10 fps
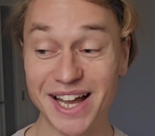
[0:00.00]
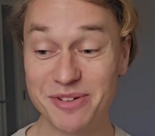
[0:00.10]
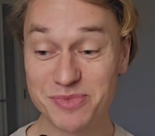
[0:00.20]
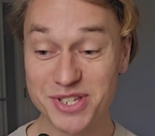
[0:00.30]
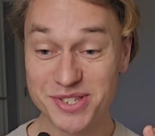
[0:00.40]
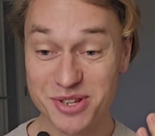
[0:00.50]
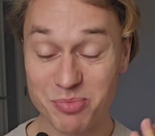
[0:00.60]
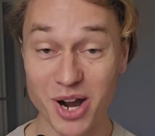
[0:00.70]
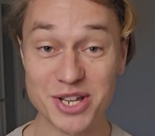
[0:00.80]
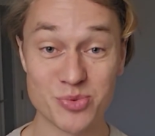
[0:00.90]
I'm just
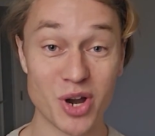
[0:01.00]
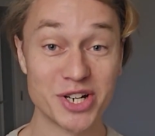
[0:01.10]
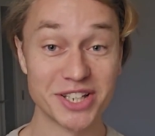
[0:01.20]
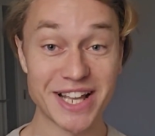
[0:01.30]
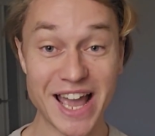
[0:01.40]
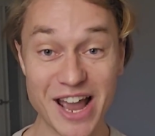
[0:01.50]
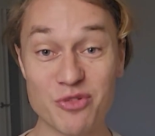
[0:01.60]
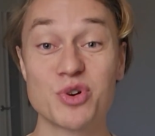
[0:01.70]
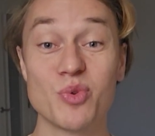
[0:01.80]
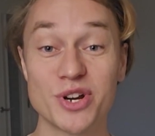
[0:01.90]
surprised why not
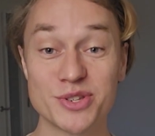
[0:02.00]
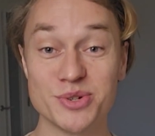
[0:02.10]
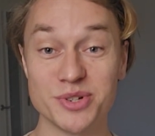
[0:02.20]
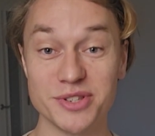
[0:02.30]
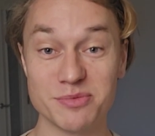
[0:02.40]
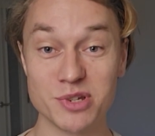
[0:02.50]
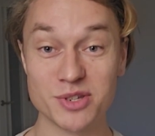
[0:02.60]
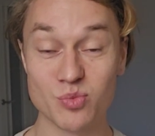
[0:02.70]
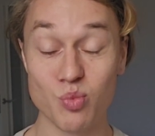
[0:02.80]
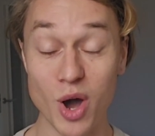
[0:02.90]
everyone is doing this,
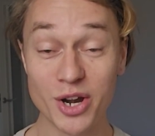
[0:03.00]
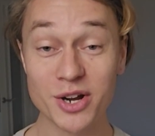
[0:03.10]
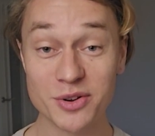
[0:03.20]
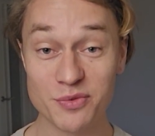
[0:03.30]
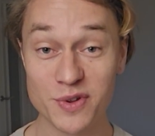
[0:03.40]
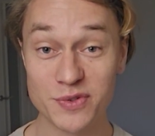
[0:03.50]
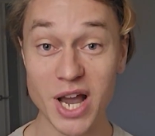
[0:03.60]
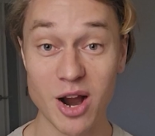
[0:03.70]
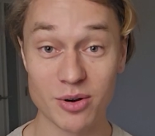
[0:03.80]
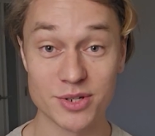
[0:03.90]
because
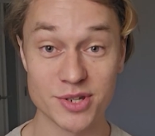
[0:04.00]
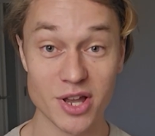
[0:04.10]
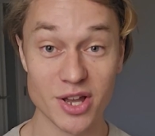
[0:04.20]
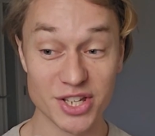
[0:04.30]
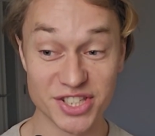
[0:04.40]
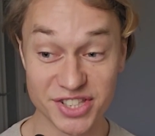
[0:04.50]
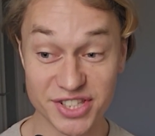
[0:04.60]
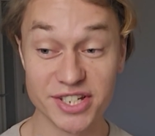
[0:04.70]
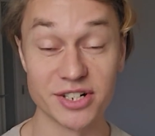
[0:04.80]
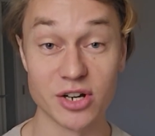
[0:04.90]
150 hours a
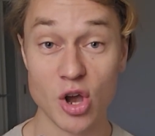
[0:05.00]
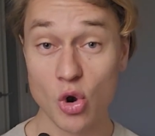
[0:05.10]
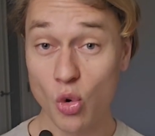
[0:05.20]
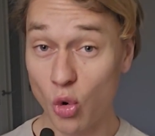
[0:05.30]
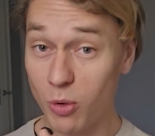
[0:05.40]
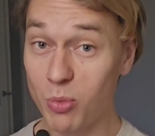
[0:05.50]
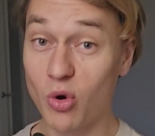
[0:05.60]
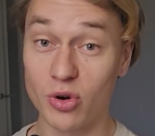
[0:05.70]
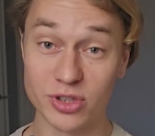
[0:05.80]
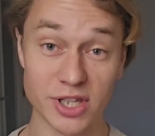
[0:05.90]
year or
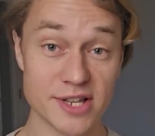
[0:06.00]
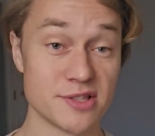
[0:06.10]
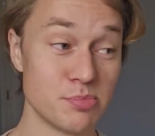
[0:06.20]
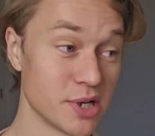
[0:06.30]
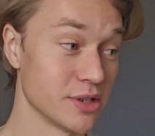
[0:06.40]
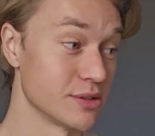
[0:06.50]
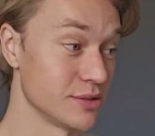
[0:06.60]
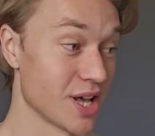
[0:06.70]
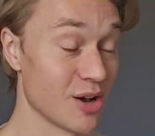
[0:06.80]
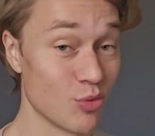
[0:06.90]
more or less, depending
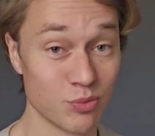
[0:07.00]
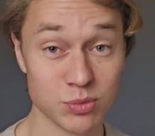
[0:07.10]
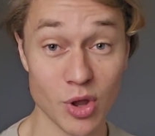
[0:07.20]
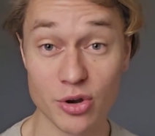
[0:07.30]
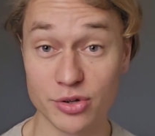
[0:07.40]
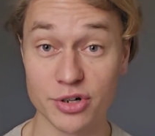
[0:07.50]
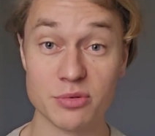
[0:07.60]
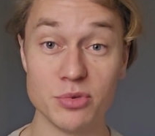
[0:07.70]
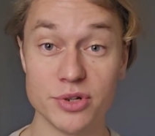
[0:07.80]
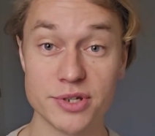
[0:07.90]
on how long your
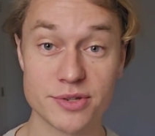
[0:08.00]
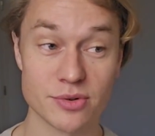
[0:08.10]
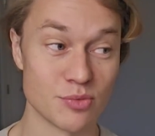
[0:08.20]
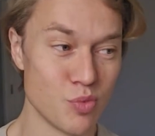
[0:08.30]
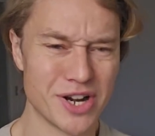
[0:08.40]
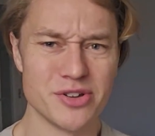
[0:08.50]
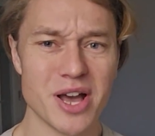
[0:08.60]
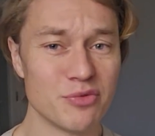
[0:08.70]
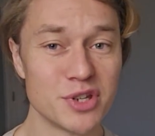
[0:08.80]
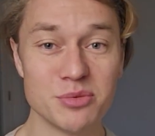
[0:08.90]
commute is or whether you
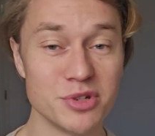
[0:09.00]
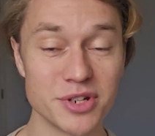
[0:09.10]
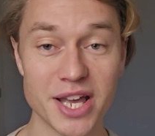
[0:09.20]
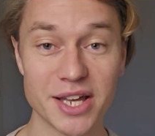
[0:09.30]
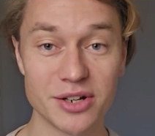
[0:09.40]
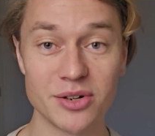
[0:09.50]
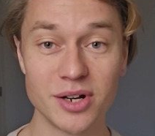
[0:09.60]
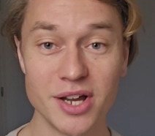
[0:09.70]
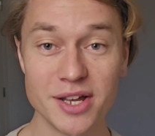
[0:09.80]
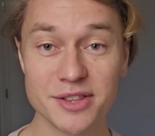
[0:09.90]
have a commute at
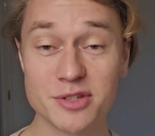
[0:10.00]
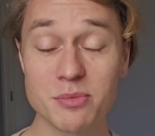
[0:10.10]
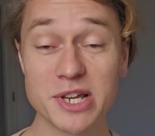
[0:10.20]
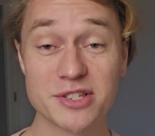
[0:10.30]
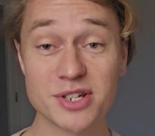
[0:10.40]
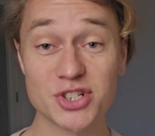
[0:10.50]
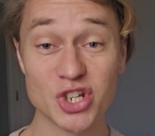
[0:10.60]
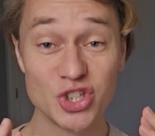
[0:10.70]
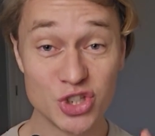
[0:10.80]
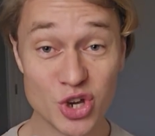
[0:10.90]
all, this will make such
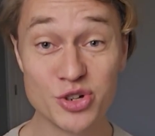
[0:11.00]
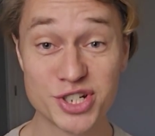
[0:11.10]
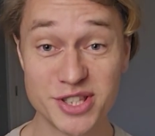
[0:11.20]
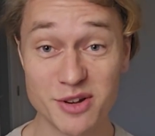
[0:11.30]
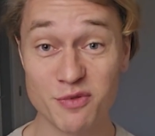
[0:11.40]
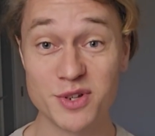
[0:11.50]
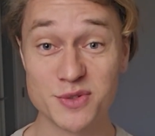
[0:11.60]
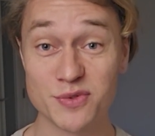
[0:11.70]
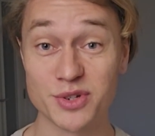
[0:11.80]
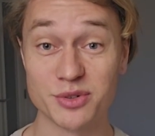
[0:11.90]
a huge
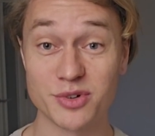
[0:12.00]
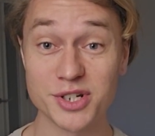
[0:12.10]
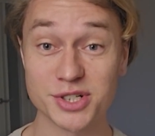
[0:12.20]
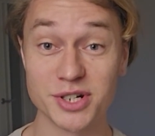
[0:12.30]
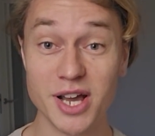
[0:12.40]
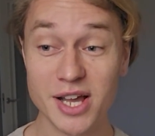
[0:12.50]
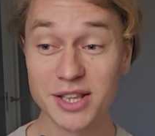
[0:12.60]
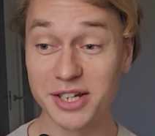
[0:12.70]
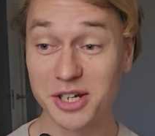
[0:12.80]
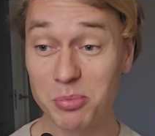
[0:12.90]
difference for your Russian.
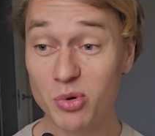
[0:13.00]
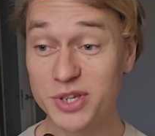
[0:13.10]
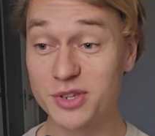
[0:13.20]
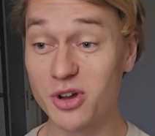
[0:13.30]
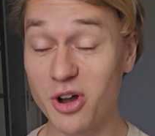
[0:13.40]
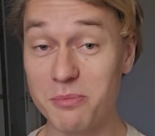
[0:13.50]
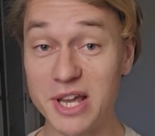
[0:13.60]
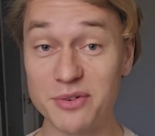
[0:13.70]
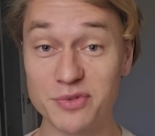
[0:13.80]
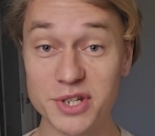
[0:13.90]
Like, a couple of weeks ago, I
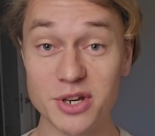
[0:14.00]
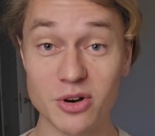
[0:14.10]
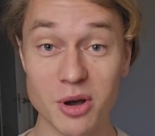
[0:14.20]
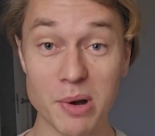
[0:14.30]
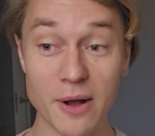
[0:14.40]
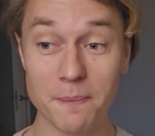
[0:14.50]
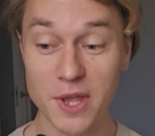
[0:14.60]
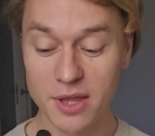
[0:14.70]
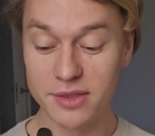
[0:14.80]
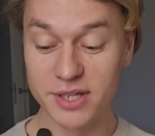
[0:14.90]
made a video
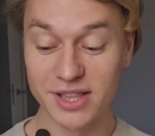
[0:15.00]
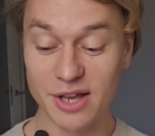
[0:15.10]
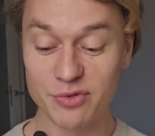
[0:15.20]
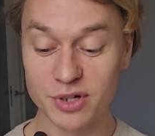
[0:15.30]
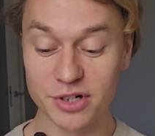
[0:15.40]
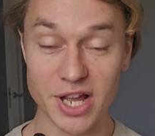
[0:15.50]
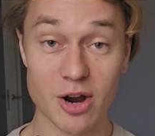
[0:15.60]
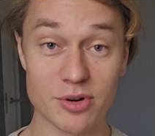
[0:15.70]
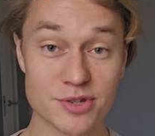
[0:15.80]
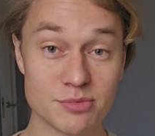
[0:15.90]
about the 1100
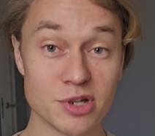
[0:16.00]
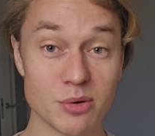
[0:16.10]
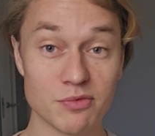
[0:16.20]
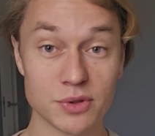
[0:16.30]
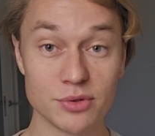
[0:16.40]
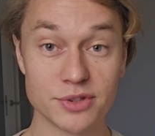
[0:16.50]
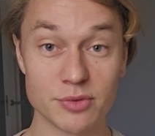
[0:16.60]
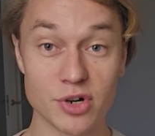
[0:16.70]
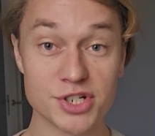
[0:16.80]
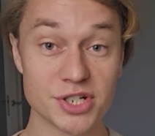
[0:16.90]
hours to become fluent
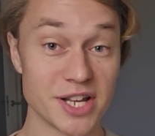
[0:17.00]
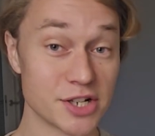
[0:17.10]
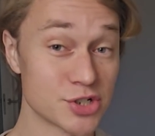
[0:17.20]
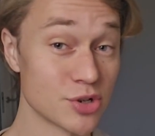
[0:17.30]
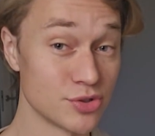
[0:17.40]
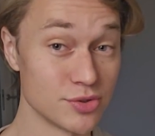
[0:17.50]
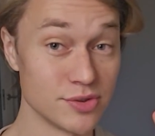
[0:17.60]
in Russian, and I showed